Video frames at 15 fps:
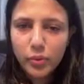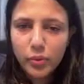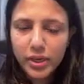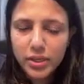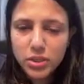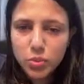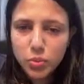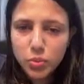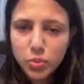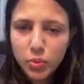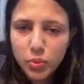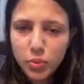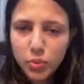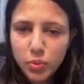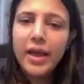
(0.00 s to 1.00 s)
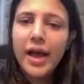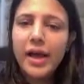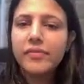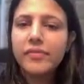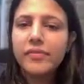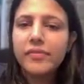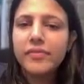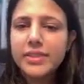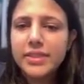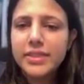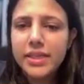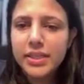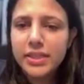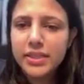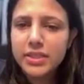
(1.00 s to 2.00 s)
variance one. And we had seen